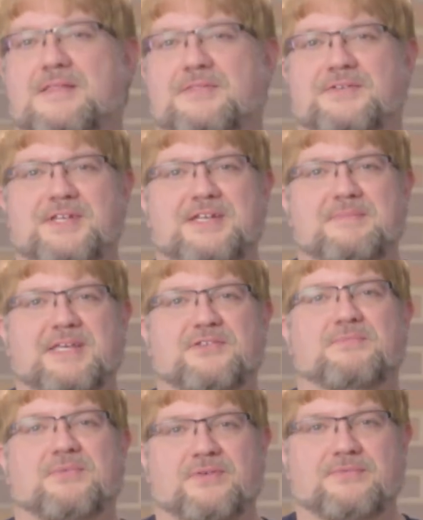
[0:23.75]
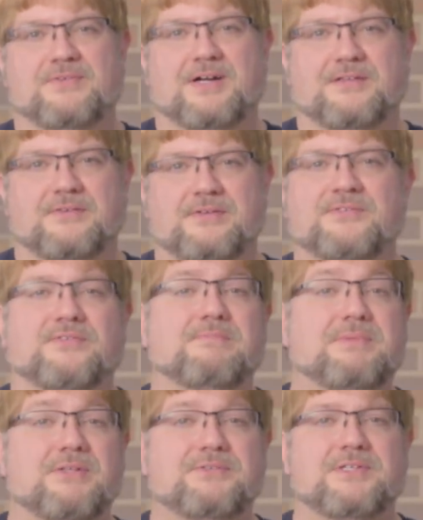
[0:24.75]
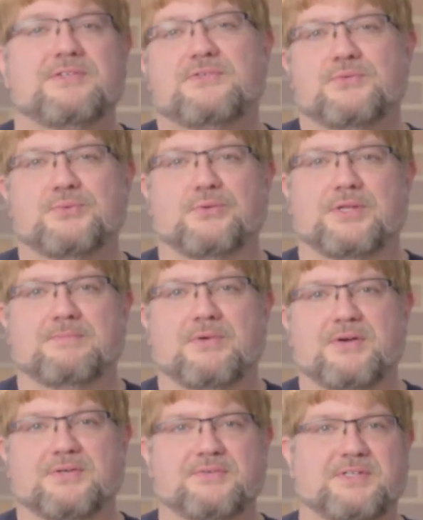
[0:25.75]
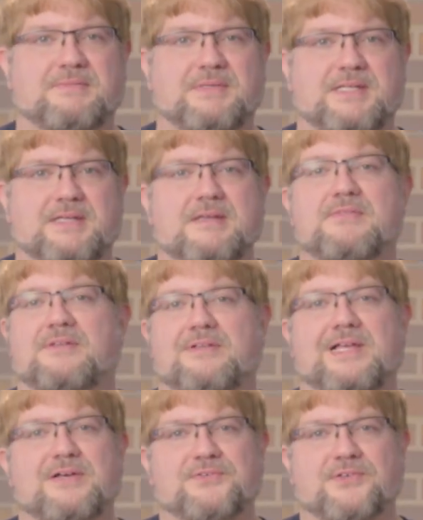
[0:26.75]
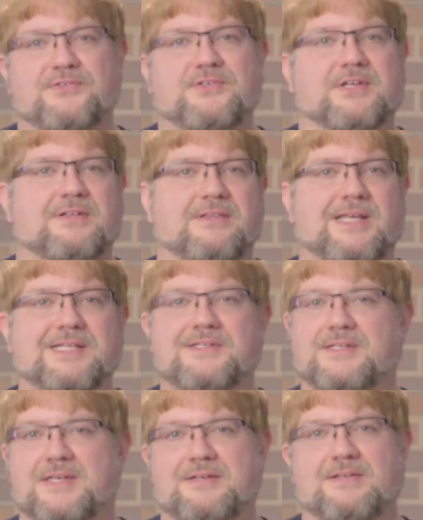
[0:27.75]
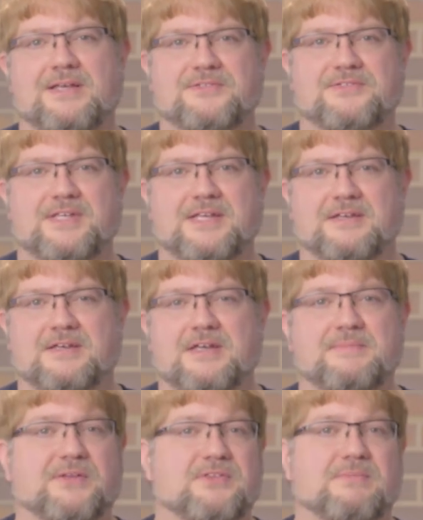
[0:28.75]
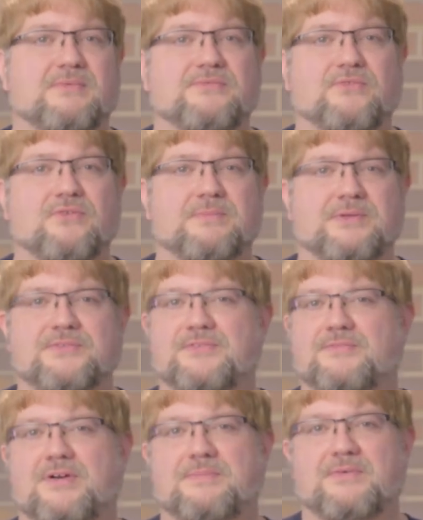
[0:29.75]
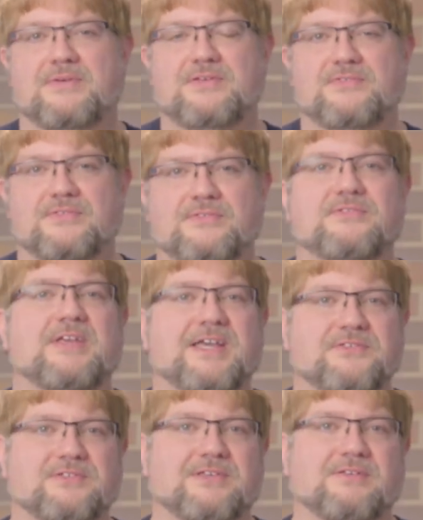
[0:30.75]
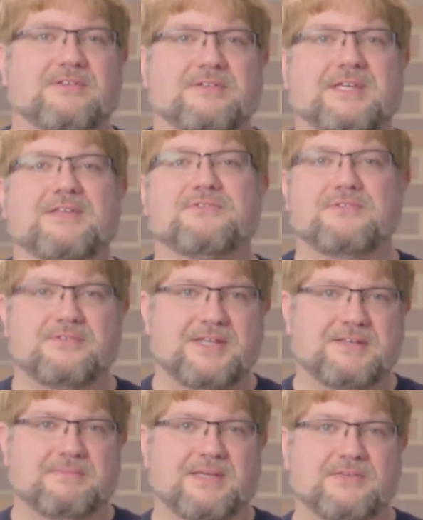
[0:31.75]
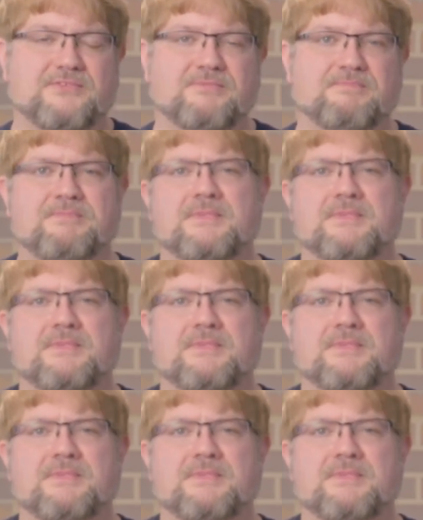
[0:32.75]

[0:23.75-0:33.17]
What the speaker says: The database profiler is a built-in tool in MongoDB that allows us to collect and analyze data about the performance of operations executed against your database.